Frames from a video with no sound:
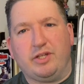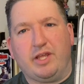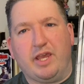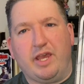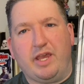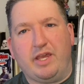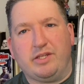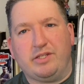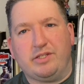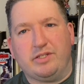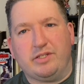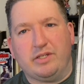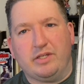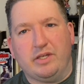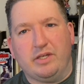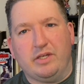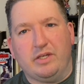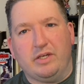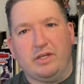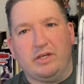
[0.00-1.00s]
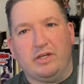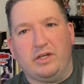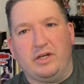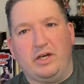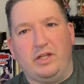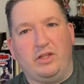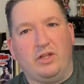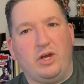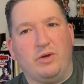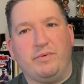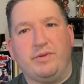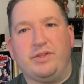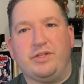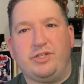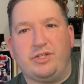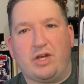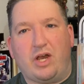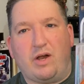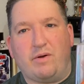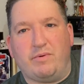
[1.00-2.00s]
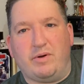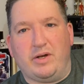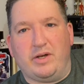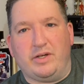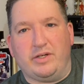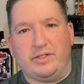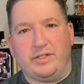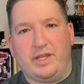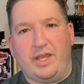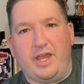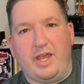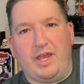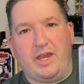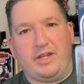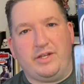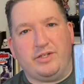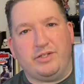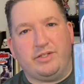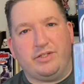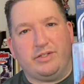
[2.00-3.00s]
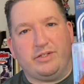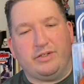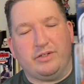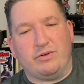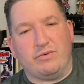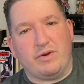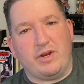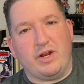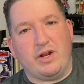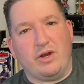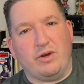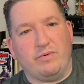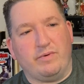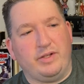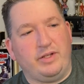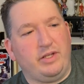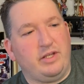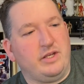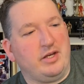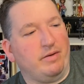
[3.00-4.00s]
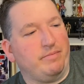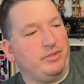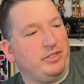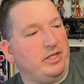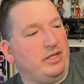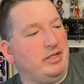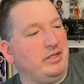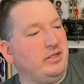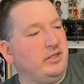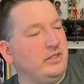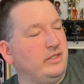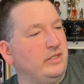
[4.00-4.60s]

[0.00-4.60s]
case along with the Jawa and Greedo when he comes in.